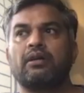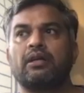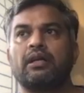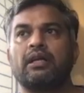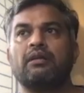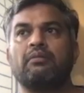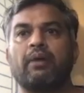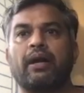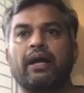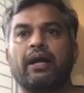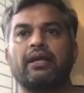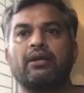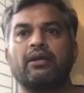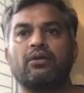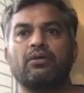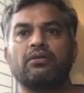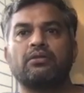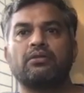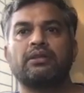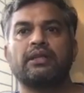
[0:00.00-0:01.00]
In my
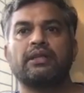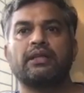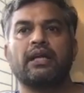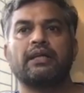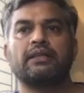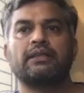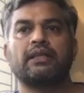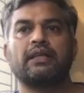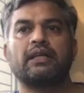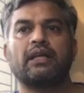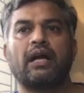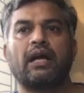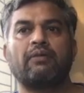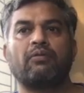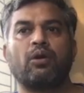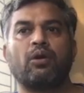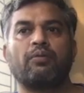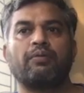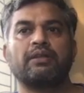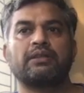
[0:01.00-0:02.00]
own thing, I think I've
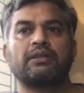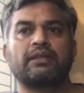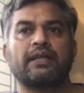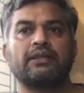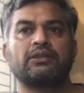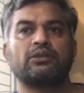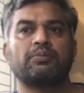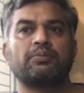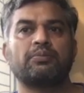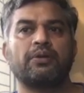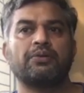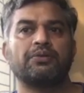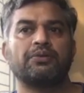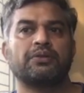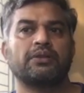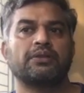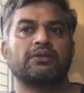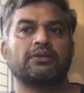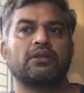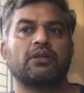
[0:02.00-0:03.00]
always attached to
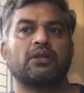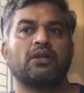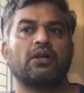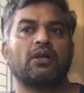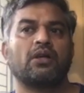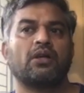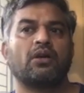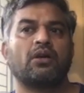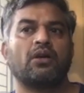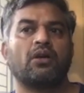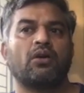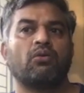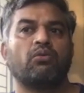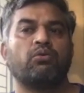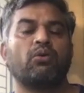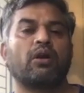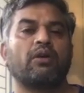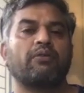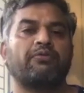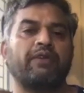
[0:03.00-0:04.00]
producers
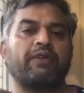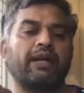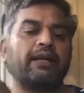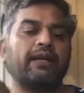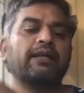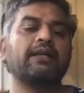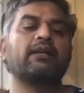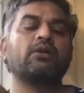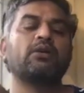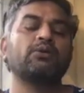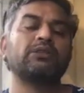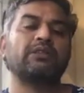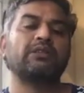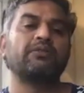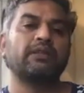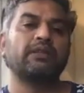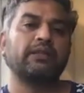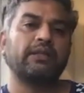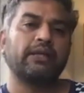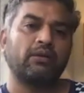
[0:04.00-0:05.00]
who are fairly inclusive
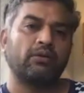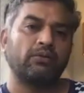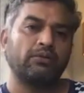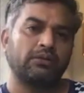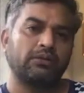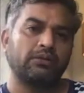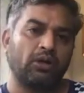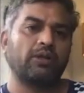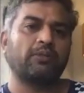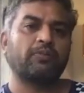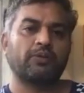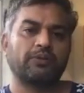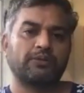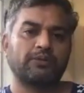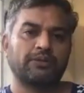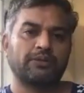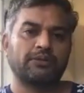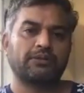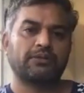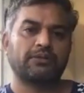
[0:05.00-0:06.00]
in their own thought
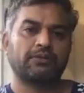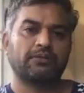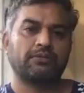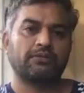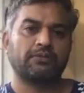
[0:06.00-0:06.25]
process.